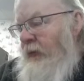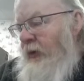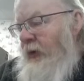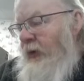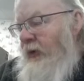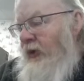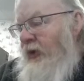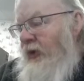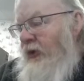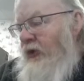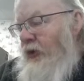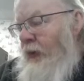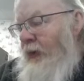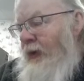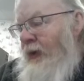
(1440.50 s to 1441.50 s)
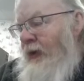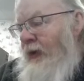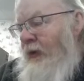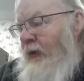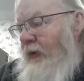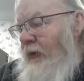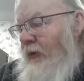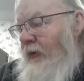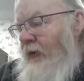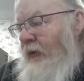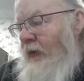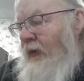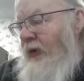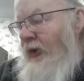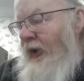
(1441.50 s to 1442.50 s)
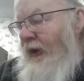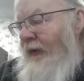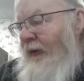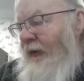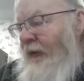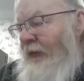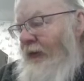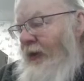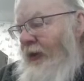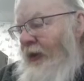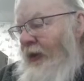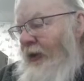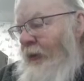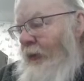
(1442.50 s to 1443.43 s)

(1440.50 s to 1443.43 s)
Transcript: and he joined early enough that he